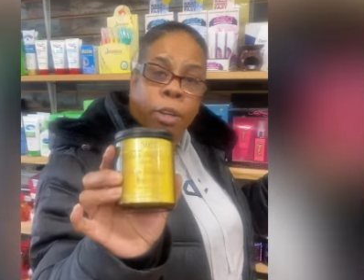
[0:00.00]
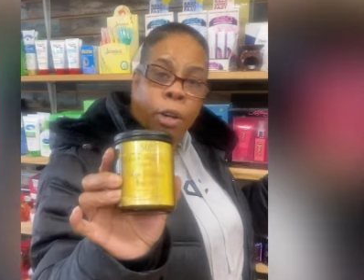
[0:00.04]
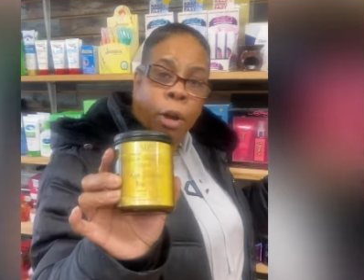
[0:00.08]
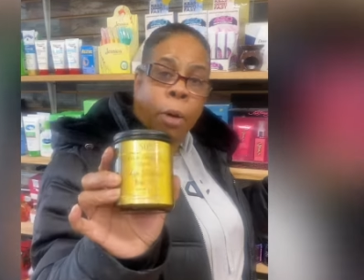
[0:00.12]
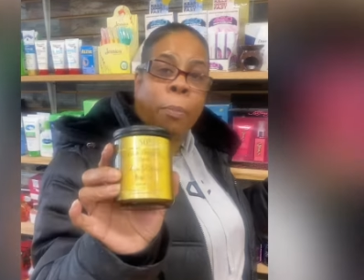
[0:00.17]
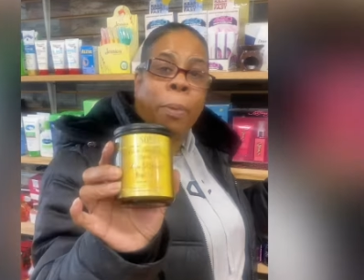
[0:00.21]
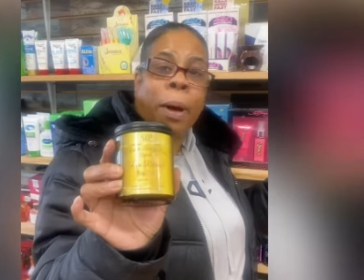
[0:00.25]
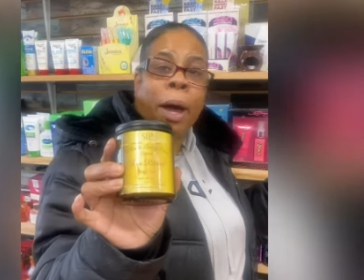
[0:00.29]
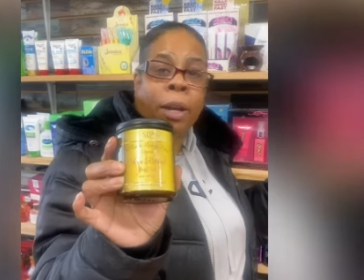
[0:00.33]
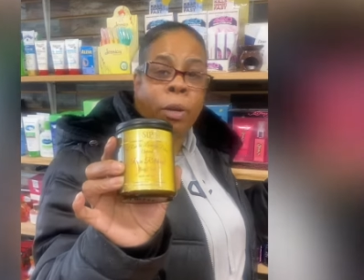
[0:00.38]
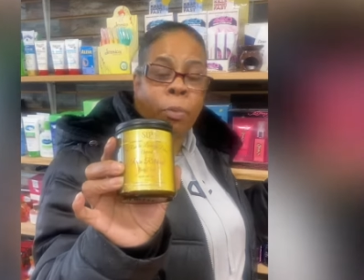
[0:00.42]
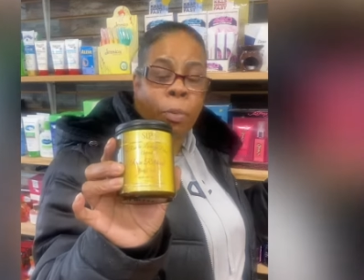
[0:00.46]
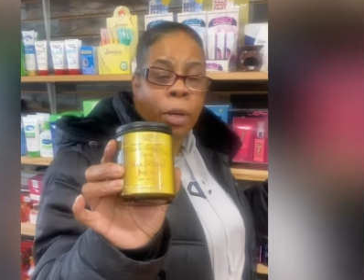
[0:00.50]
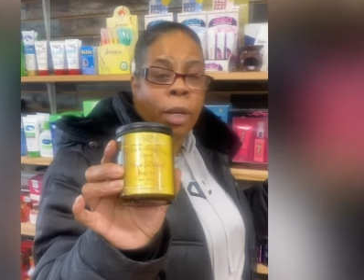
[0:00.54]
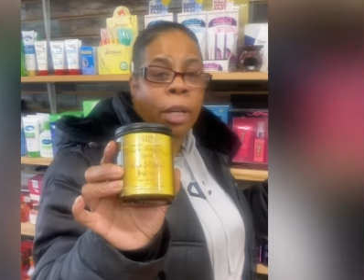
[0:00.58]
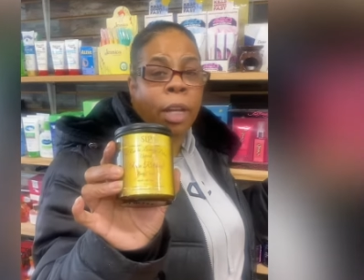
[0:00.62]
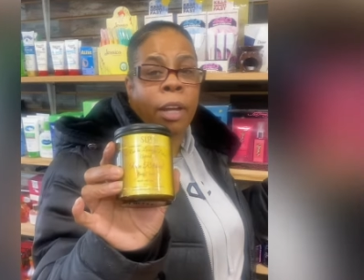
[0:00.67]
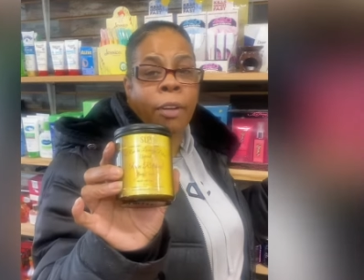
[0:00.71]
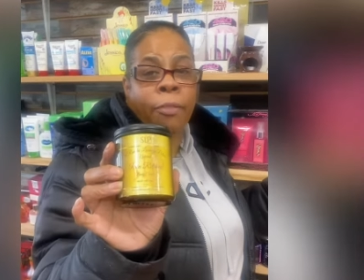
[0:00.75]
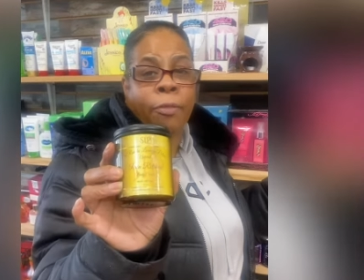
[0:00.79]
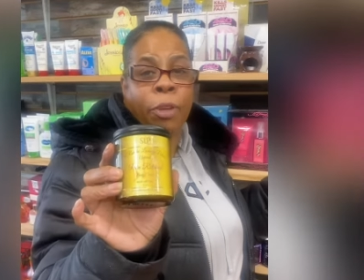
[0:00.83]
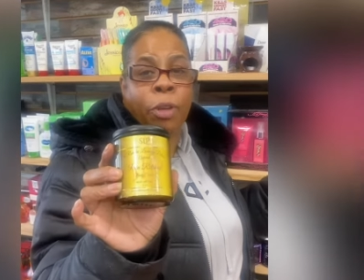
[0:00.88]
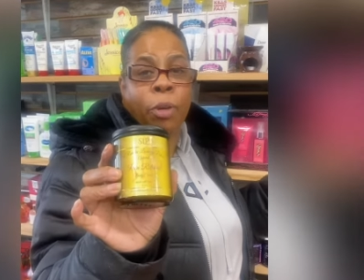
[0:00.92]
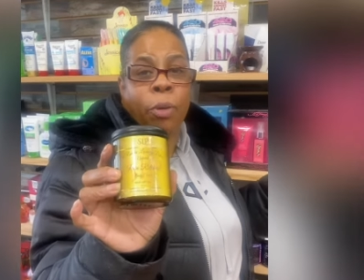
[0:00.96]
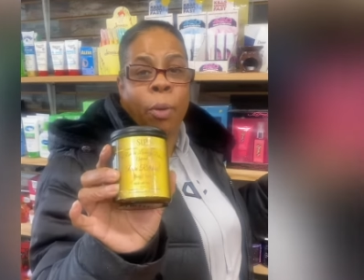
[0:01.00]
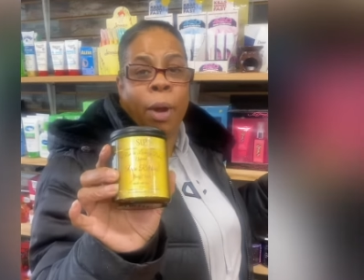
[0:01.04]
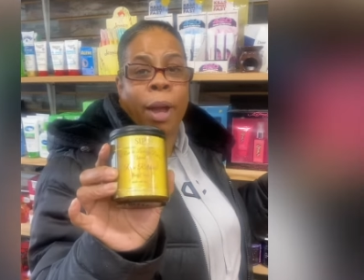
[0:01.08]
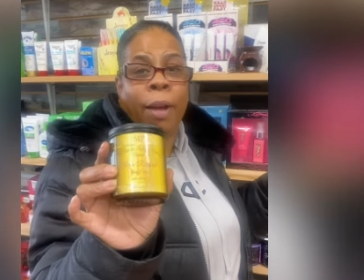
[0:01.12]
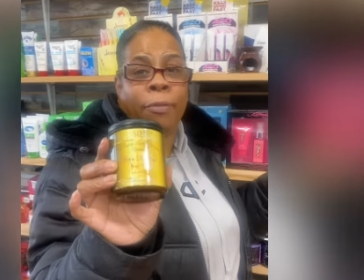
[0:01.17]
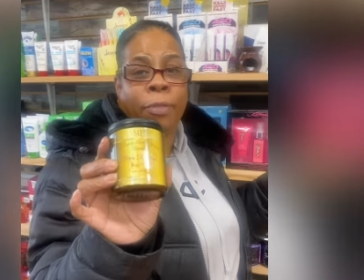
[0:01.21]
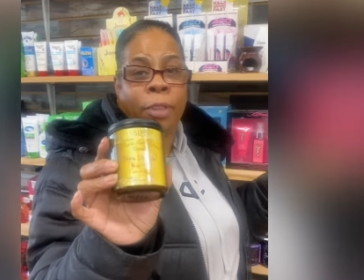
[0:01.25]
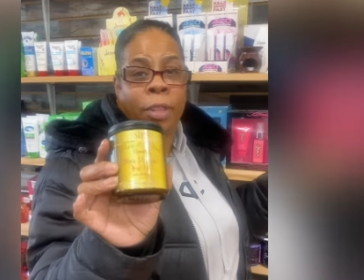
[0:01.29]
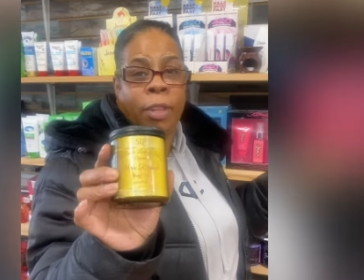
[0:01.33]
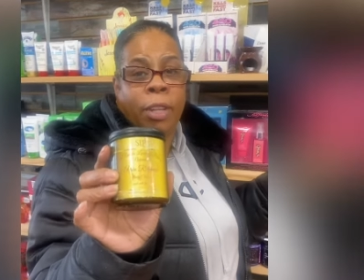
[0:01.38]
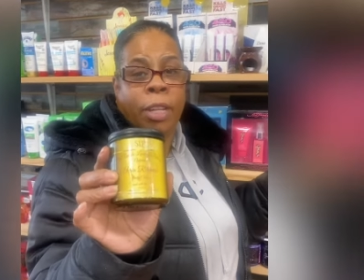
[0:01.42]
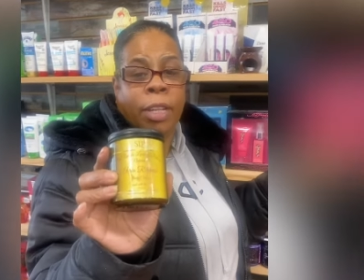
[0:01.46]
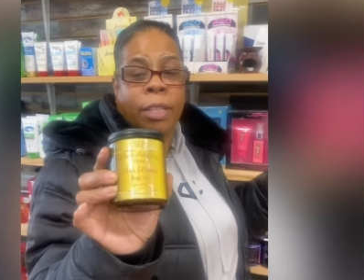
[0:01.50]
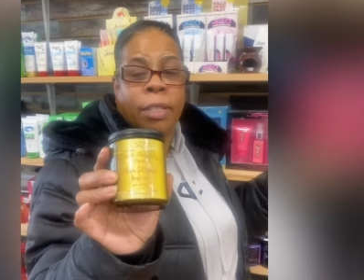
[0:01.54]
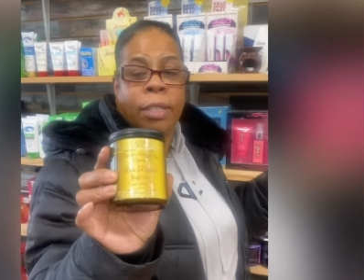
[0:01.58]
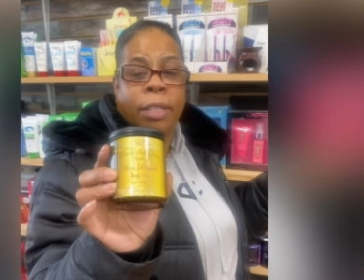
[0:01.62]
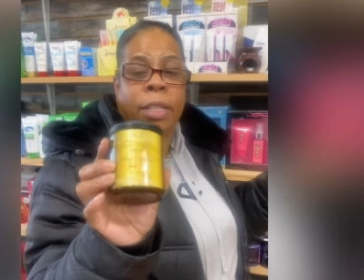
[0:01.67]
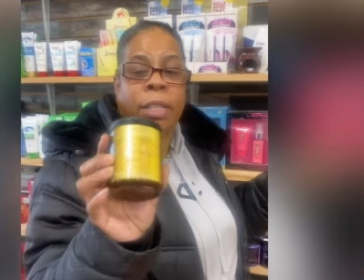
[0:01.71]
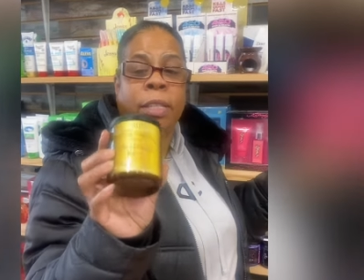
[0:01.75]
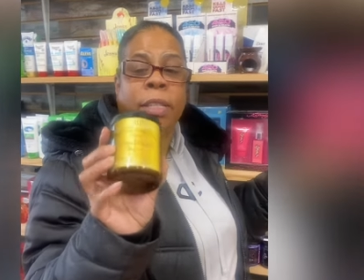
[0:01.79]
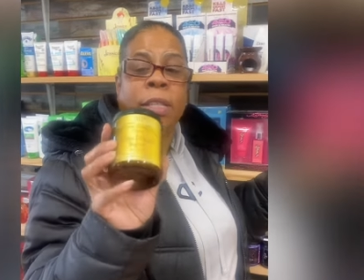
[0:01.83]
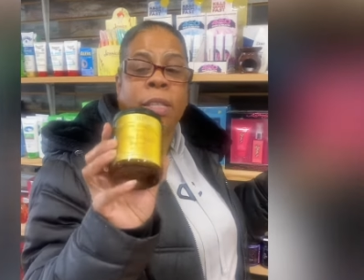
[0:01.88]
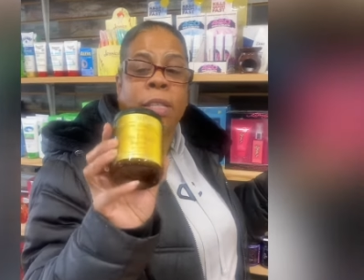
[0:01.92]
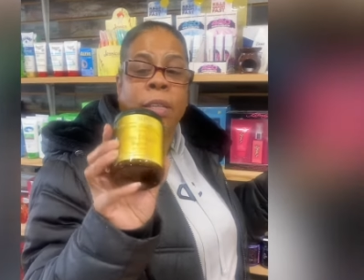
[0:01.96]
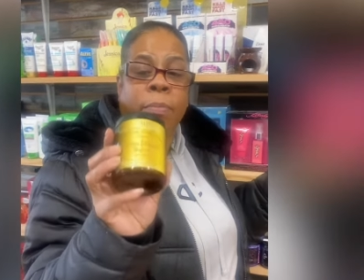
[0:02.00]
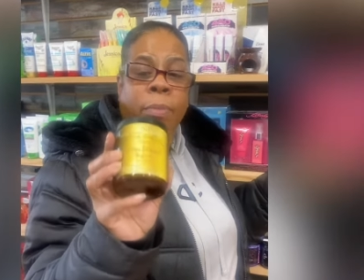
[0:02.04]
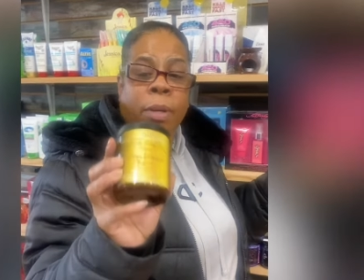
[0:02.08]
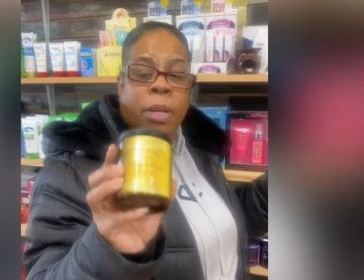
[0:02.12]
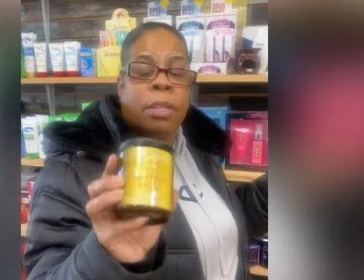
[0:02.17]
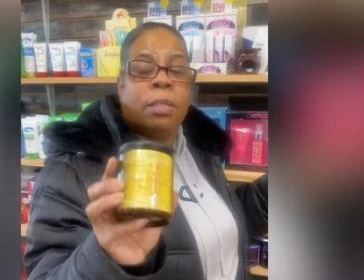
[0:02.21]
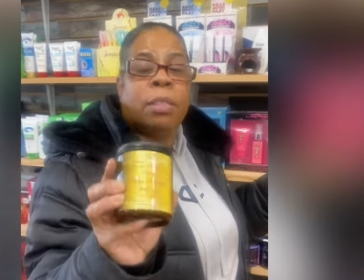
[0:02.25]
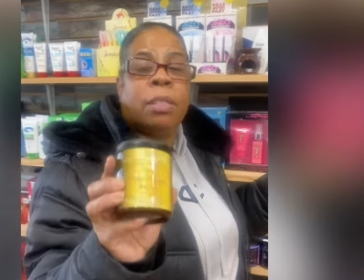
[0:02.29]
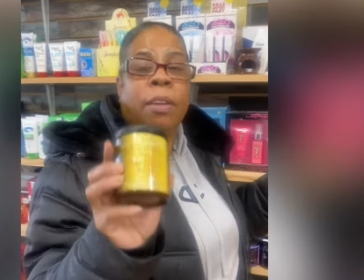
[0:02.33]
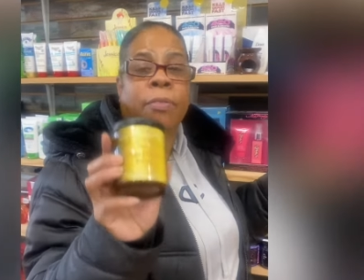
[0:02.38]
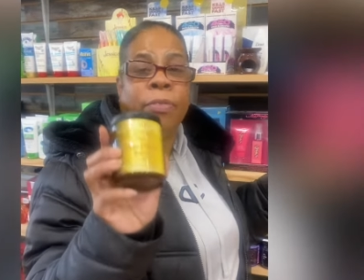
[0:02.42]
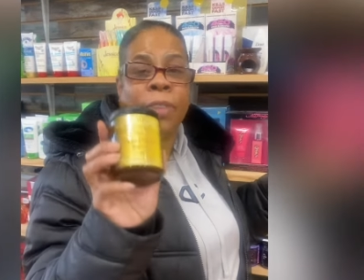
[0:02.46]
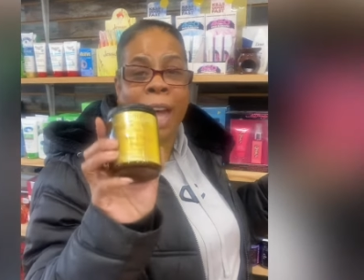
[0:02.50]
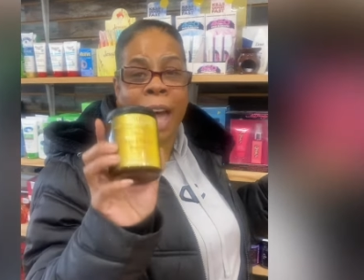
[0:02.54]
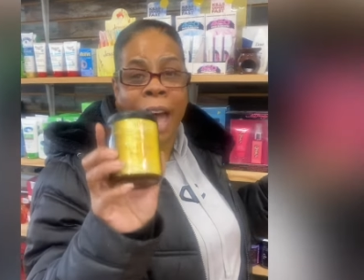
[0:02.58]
Your body will love you after this. This is some good stuff.